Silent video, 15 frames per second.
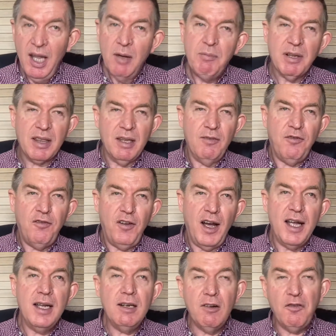but the
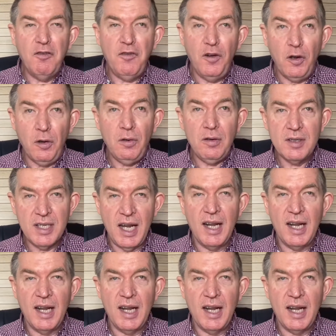fire falls